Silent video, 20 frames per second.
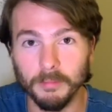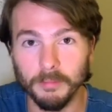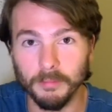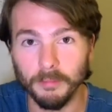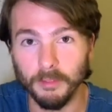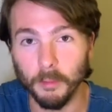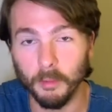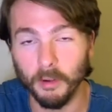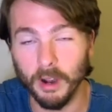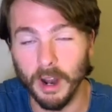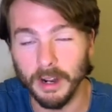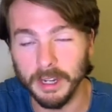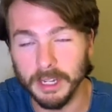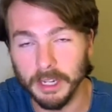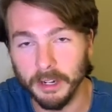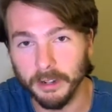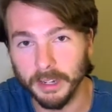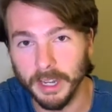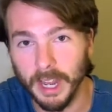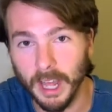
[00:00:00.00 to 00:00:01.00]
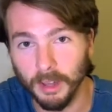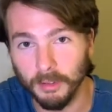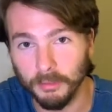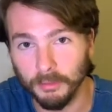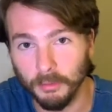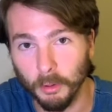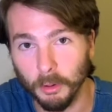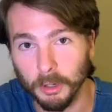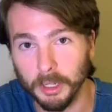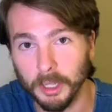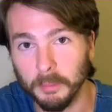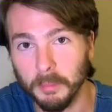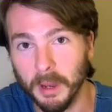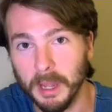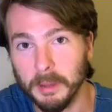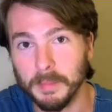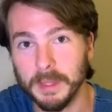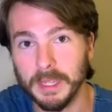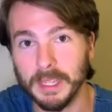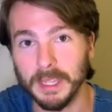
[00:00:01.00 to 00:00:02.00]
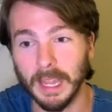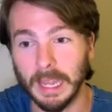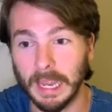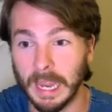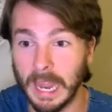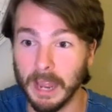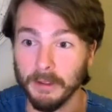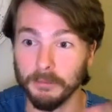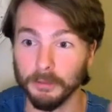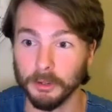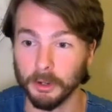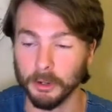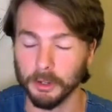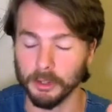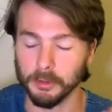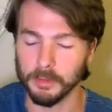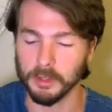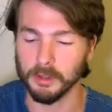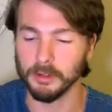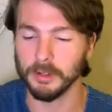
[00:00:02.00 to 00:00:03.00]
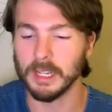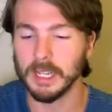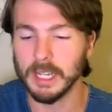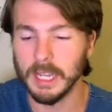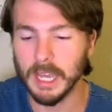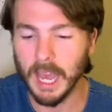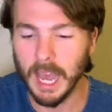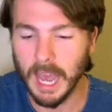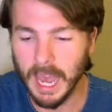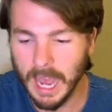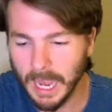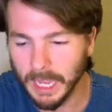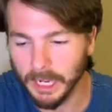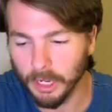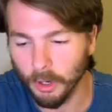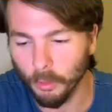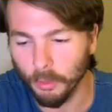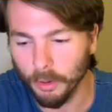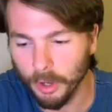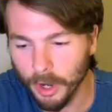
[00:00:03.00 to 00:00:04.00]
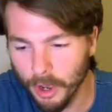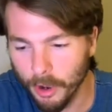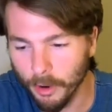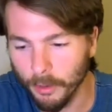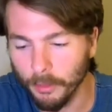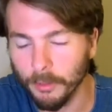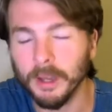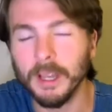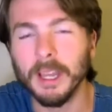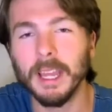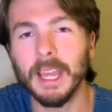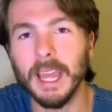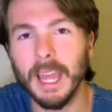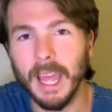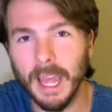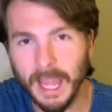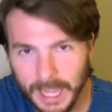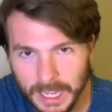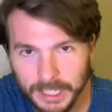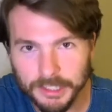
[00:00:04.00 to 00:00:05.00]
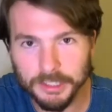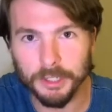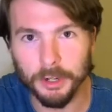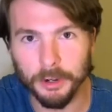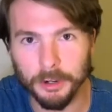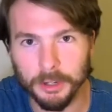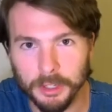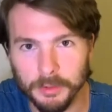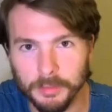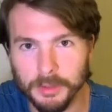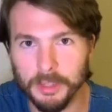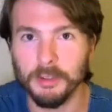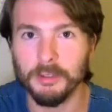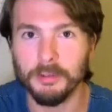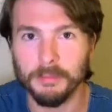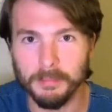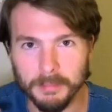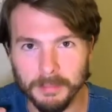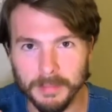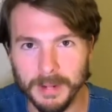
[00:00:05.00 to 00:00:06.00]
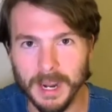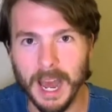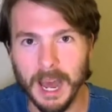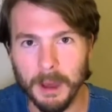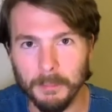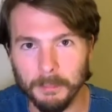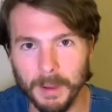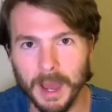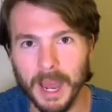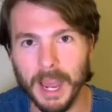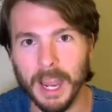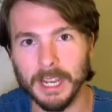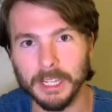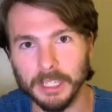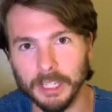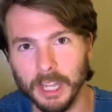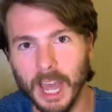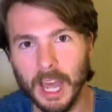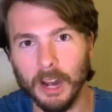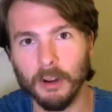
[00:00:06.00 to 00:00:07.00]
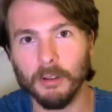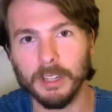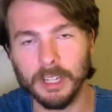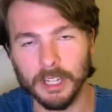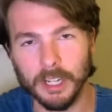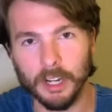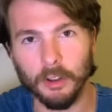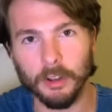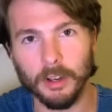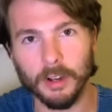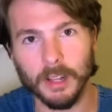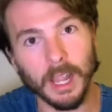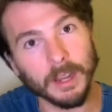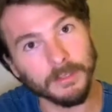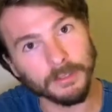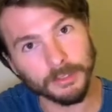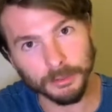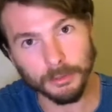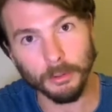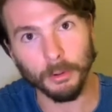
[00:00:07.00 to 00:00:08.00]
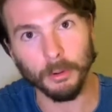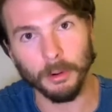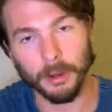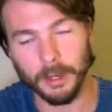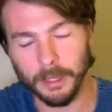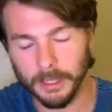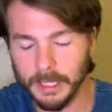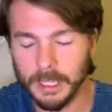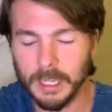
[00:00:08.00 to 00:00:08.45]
from around here in California, it might be like half of your commute. I don't know. It's your commute, not mine. I don't need to know your life story.